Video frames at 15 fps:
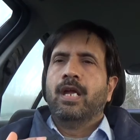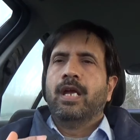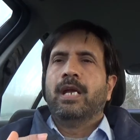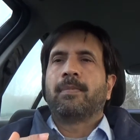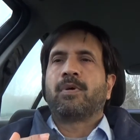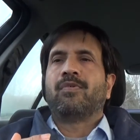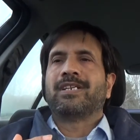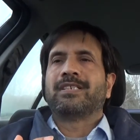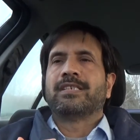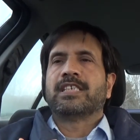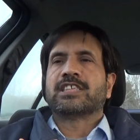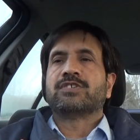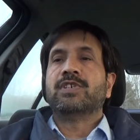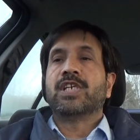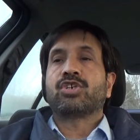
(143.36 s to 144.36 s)
number one, the
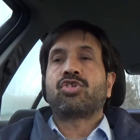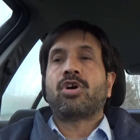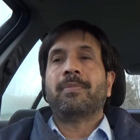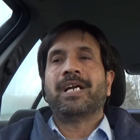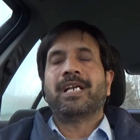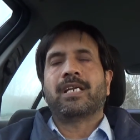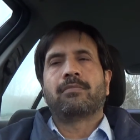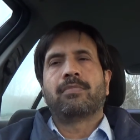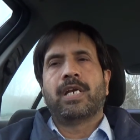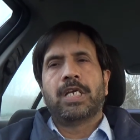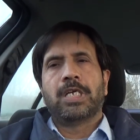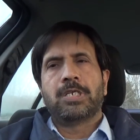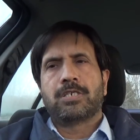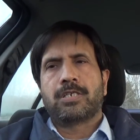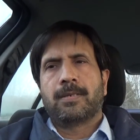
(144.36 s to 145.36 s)
severe traumatic brain
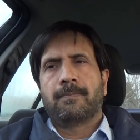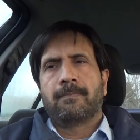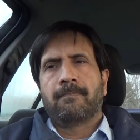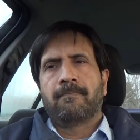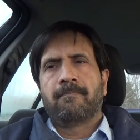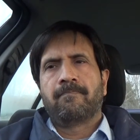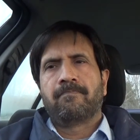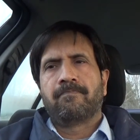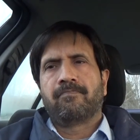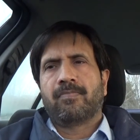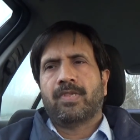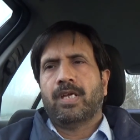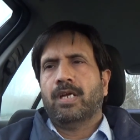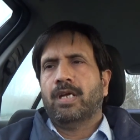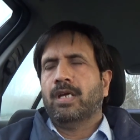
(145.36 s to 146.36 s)
injury
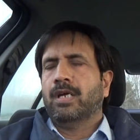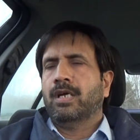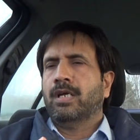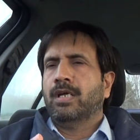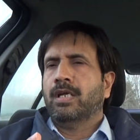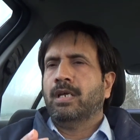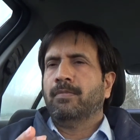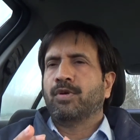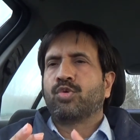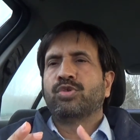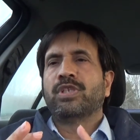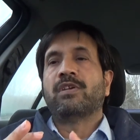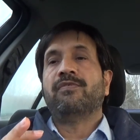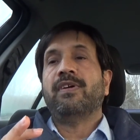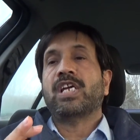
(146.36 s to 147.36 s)
uh, number two
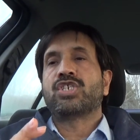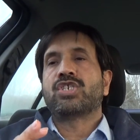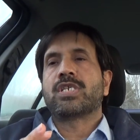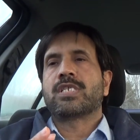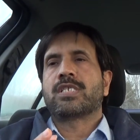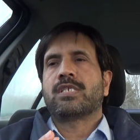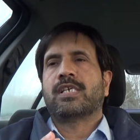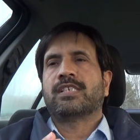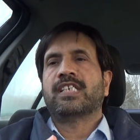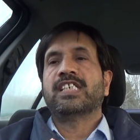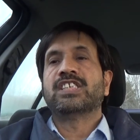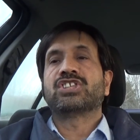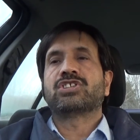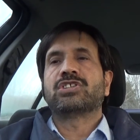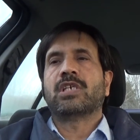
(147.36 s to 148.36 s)
the infections or the
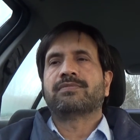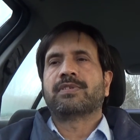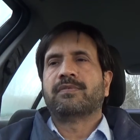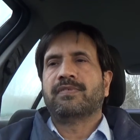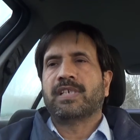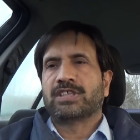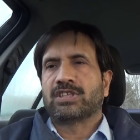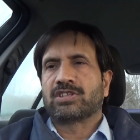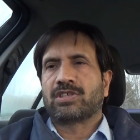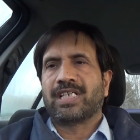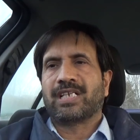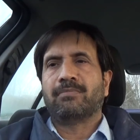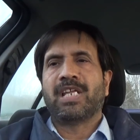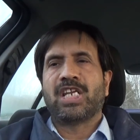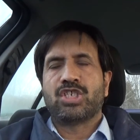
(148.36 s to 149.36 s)
history of the infections
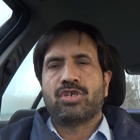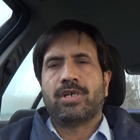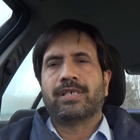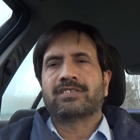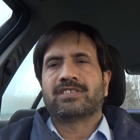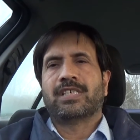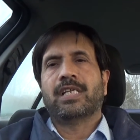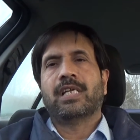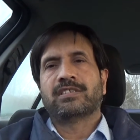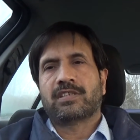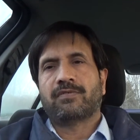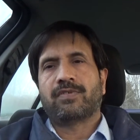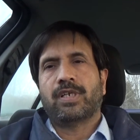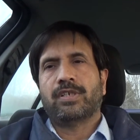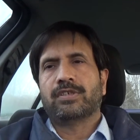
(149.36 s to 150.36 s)
like meningitis and
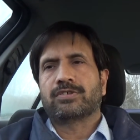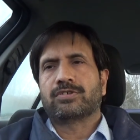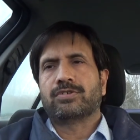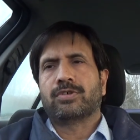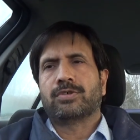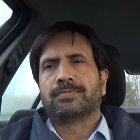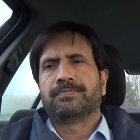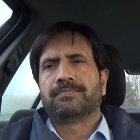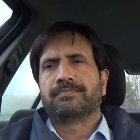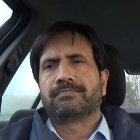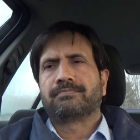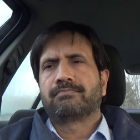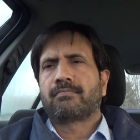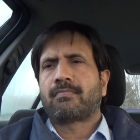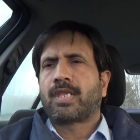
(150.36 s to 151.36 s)
encephalitis you know
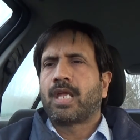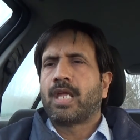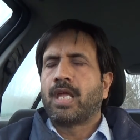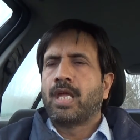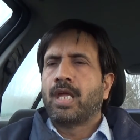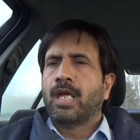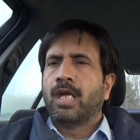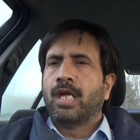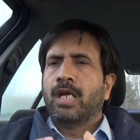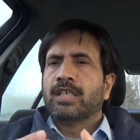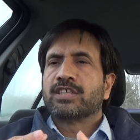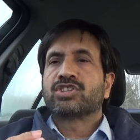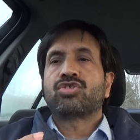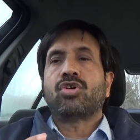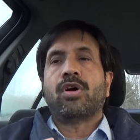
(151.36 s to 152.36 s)

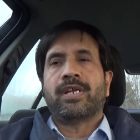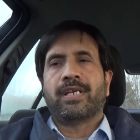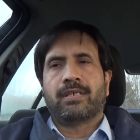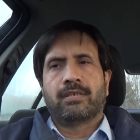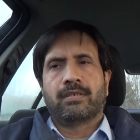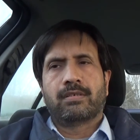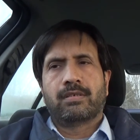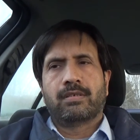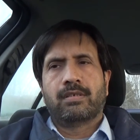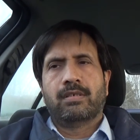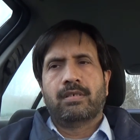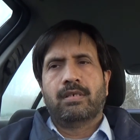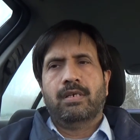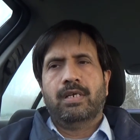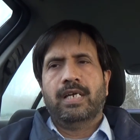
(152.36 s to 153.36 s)
scarring
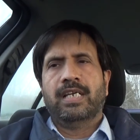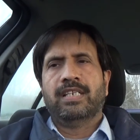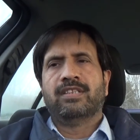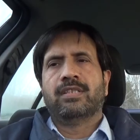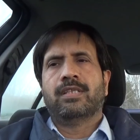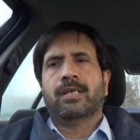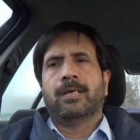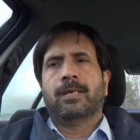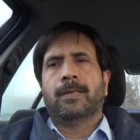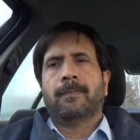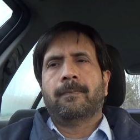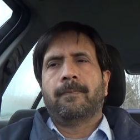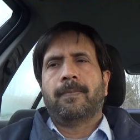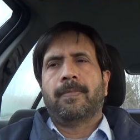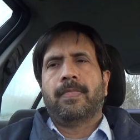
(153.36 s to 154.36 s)
in the
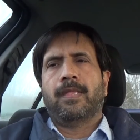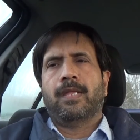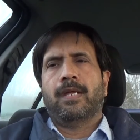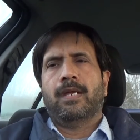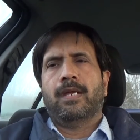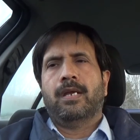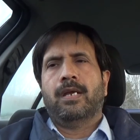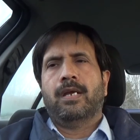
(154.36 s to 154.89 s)
uh,